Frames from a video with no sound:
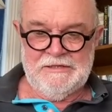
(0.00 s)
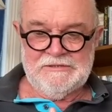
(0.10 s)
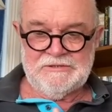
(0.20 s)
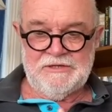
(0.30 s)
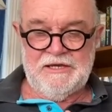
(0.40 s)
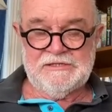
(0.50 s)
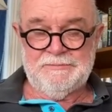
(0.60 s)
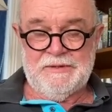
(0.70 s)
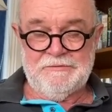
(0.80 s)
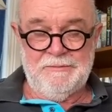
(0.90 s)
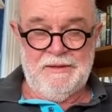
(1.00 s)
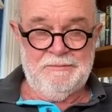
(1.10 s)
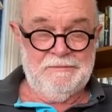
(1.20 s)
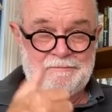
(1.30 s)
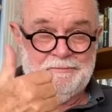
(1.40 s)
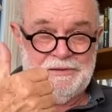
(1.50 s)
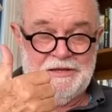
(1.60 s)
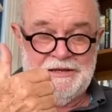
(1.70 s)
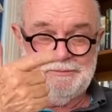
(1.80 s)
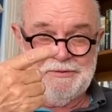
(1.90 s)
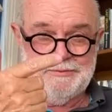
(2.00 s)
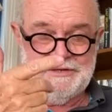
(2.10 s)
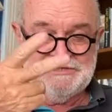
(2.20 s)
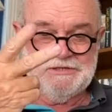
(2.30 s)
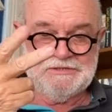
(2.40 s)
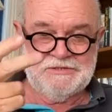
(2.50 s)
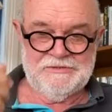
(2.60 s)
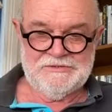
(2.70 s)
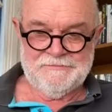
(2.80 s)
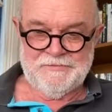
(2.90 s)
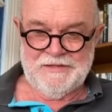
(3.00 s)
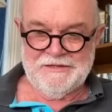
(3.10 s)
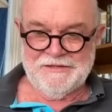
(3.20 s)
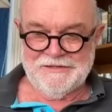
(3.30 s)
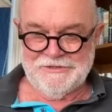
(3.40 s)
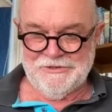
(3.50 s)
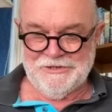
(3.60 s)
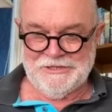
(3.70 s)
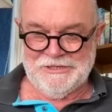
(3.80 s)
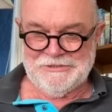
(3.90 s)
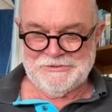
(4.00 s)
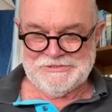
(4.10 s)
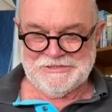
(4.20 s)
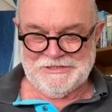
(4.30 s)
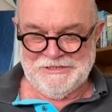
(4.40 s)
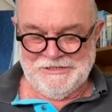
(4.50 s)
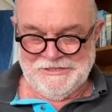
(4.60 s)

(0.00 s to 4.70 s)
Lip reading: So yes, but remember, planning, preparation, execution, kind of interesting.